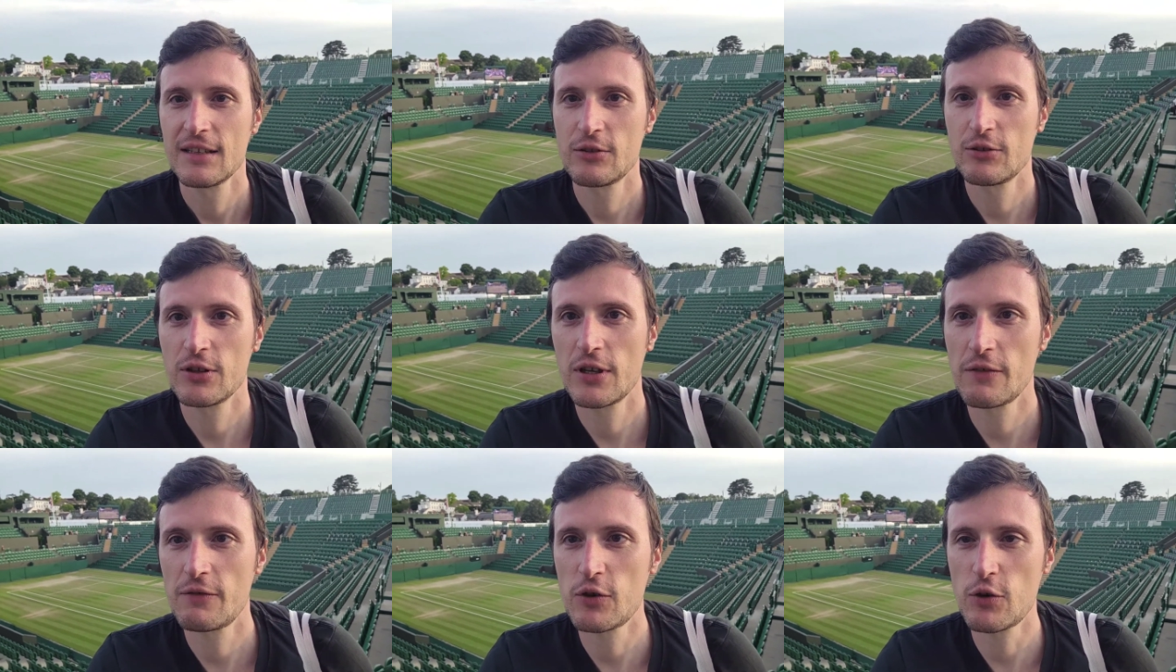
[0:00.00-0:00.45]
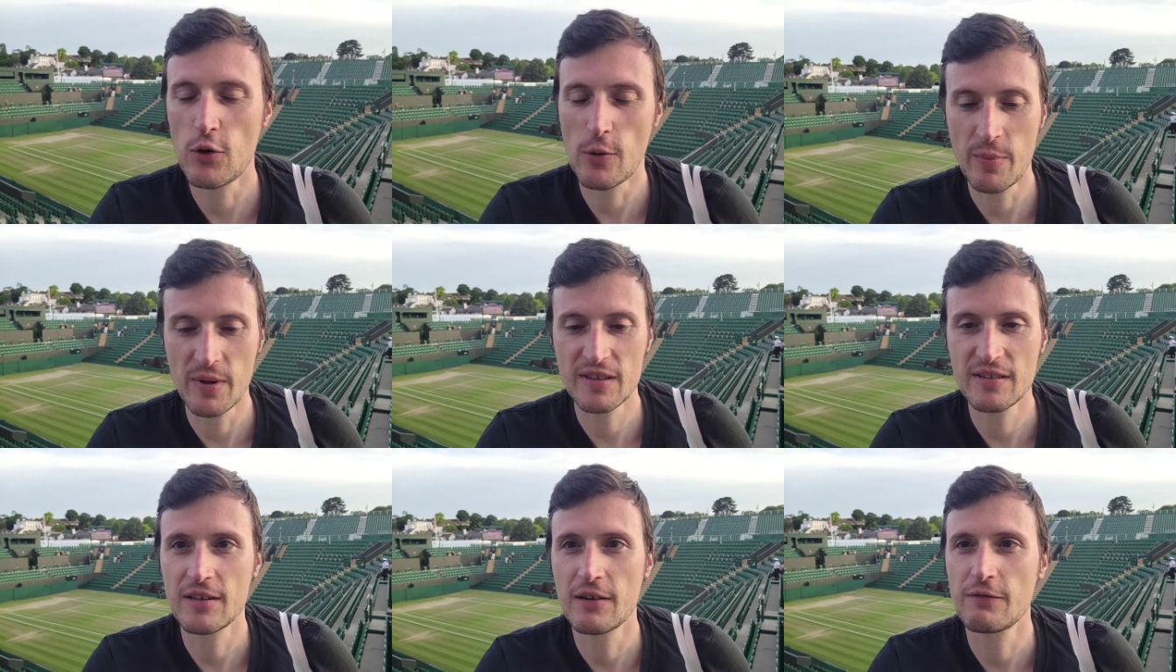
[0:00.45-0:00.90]
to give you a
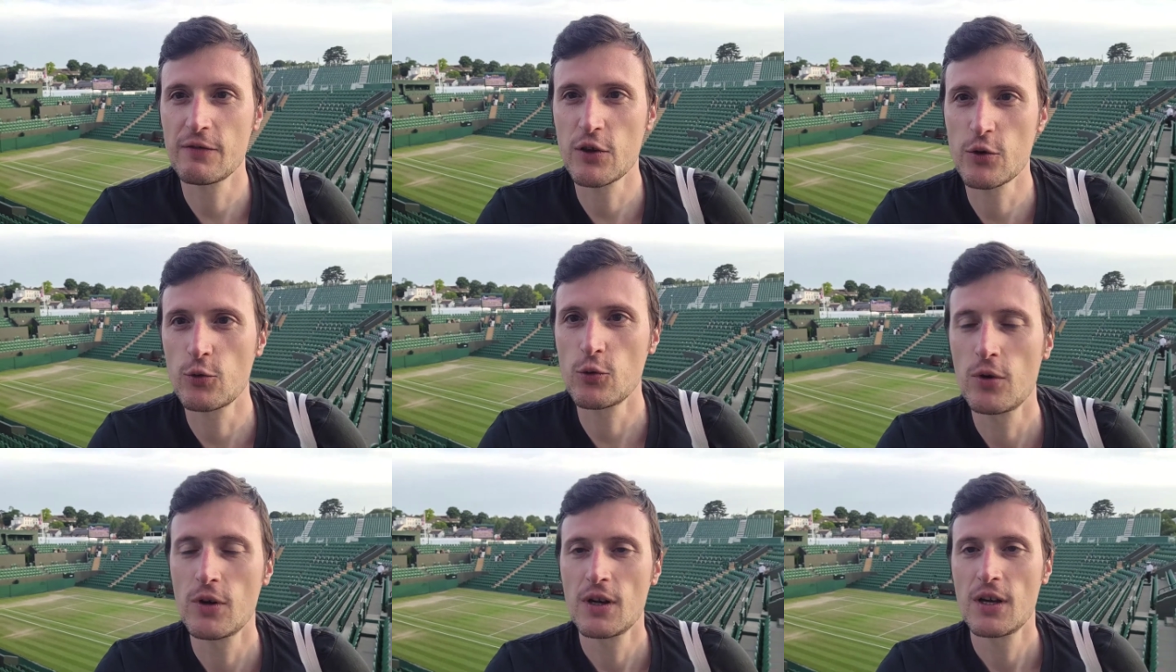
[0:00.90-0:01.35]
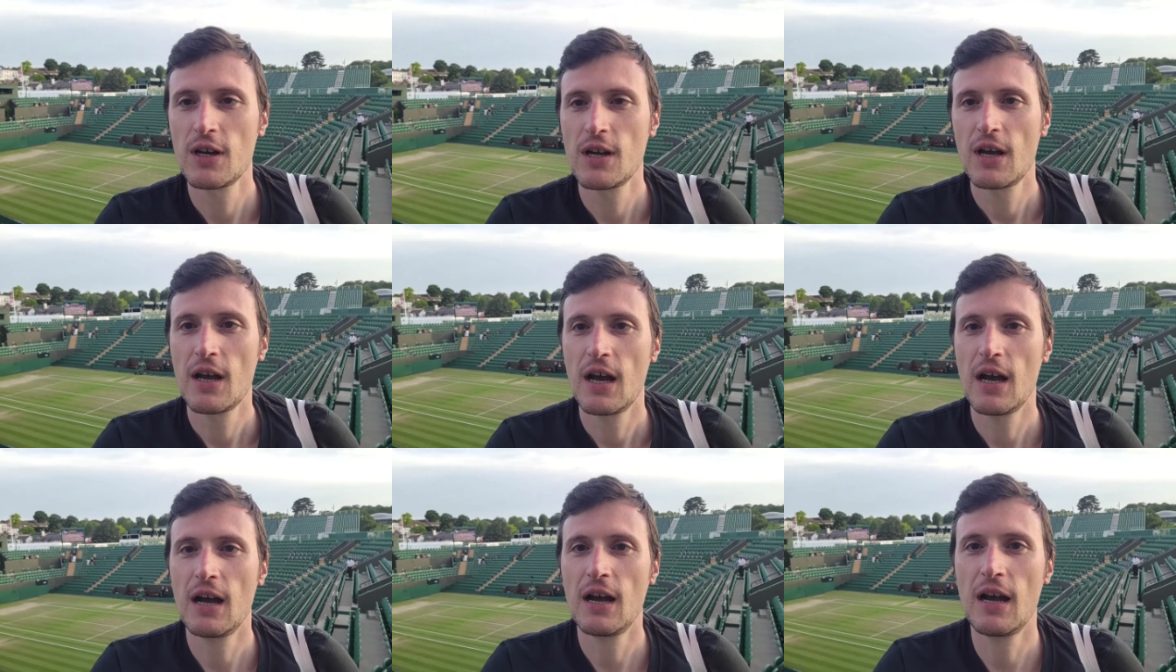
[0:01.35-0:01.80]
better view.
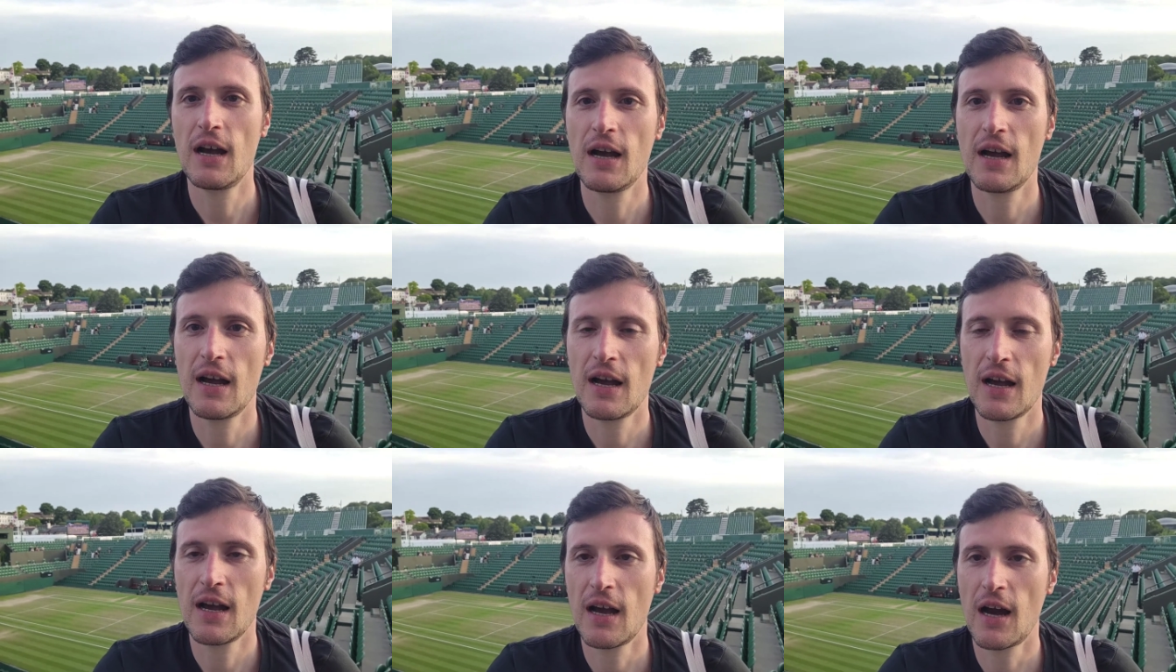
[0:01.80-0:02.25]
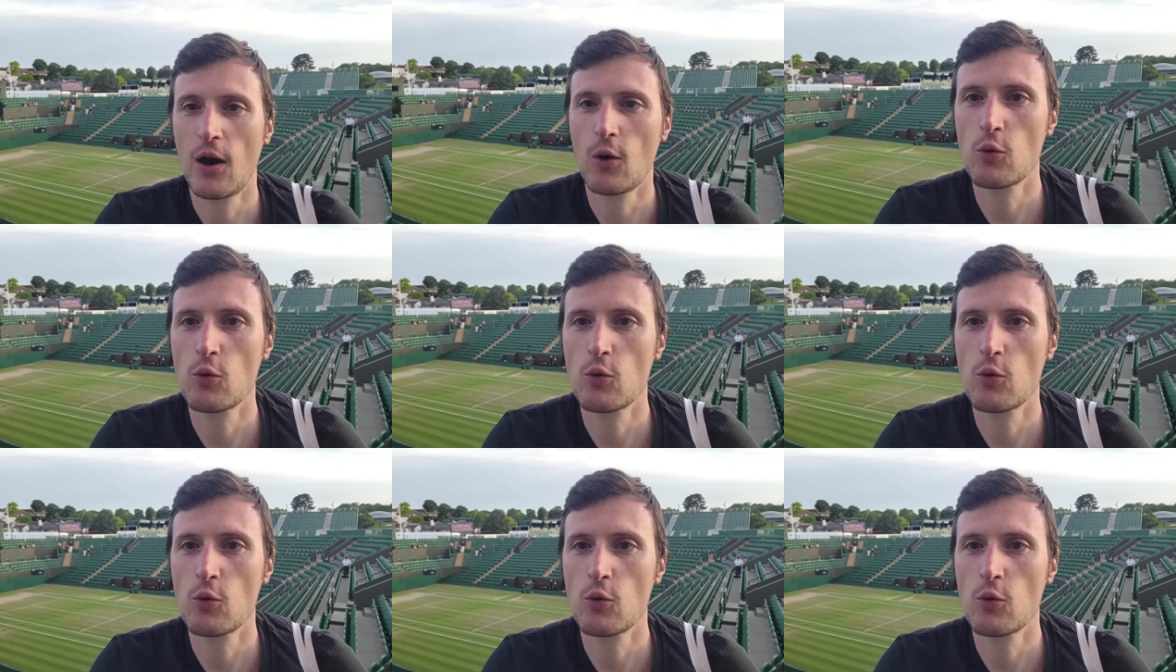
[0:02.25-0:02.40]
Uh,